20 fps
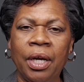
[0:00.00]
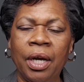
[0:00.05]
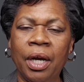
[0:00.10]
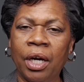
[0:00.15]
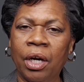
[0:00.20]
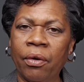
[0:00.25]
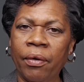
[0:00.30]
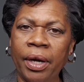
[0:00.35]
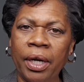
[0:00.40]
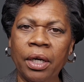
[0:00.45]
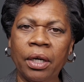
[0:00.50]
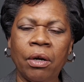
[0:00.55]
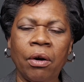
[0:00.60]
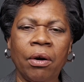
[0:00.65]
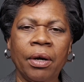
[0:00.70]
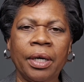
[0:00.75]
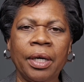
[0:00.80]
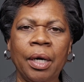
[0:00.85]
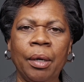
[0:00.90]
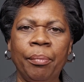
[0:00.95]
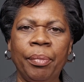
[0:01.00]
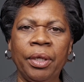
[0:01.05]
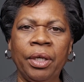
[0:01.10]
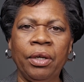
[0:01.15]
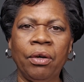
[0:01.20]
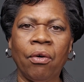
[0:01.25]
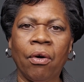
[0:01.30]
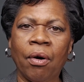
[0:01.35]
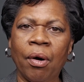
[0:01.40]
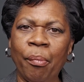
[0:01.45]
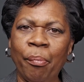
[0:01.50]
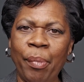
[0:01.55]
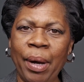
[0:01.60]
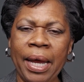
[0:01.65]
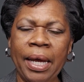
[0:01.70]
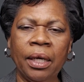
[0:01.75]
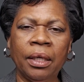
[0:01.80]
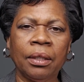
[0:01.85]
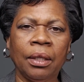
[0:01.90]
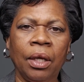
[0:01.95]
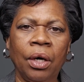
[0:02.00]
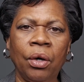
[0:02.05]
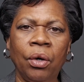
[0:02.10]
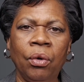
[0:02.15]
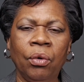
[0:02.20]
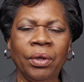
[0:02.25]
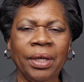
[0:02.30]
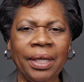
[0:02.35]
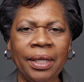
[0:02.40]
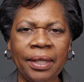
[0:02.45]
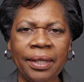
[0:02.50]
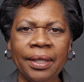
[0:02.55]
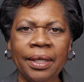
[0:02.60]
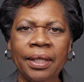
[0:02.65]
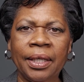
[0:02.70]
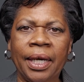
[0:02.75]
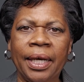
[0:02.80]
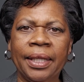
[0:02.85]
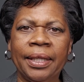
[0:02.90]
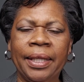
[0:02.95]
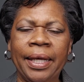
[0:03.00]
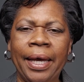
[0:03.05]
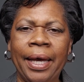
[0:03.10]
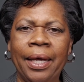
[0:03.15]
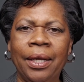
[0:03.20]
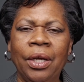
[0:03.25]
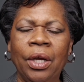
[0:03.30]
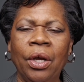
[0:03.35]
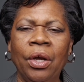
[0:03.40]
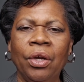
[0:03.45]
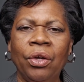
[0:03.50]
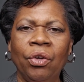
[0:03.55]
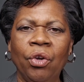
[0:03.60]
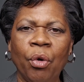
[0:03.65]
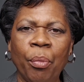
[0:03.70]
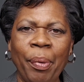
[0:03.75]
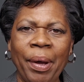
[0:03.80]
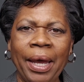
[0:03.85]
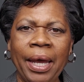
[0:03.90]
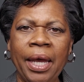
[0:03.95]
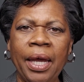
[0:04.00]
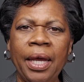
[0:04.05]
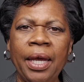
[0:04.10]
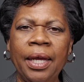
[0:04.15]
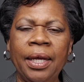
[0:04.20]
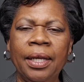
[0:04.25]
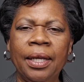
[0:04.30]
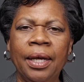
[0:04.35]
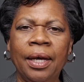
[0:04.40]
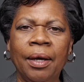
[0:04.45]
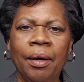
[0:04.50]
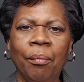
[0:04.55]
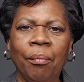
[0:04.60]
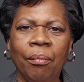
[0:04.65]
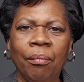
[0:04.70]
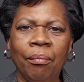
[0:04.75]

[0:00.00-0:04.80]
a credit card company or a bank loan, anything like that, you're paying